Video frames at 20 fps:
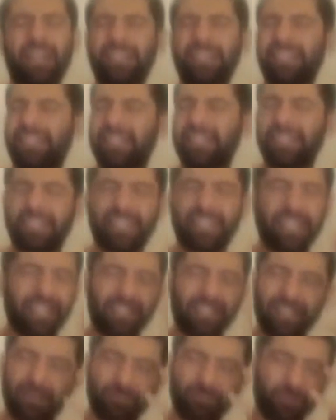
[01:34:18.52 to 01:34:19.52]
I didn't get
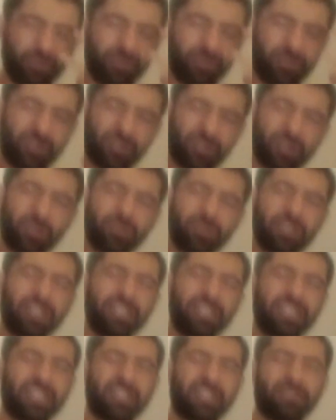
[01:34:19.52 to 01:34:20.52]
it. I'm so
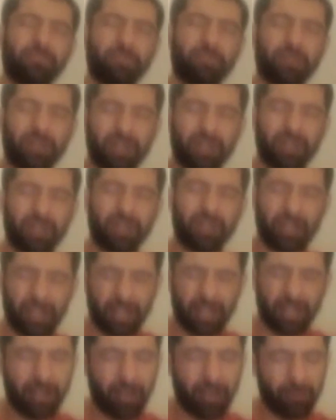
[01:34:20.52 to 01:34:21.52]
dizzy, but
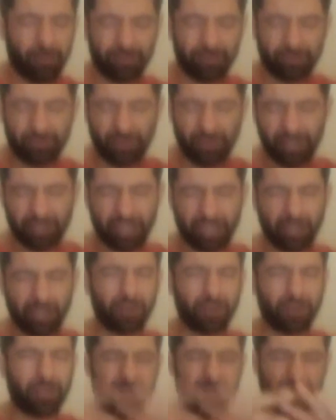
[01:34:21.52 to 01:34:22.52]
I will try. They
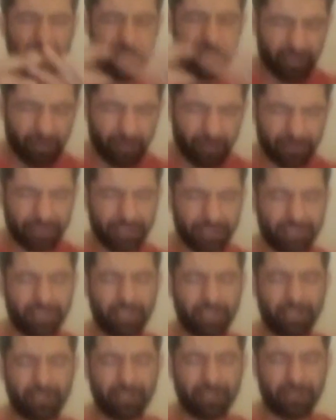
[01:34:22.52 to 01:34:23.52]
all connect. They all
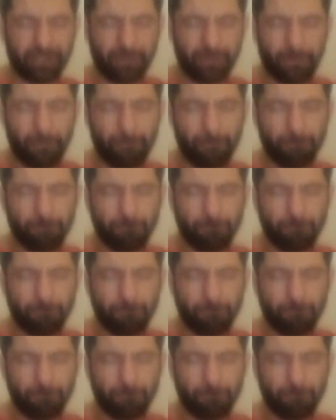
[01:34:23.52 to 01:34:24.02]
these things.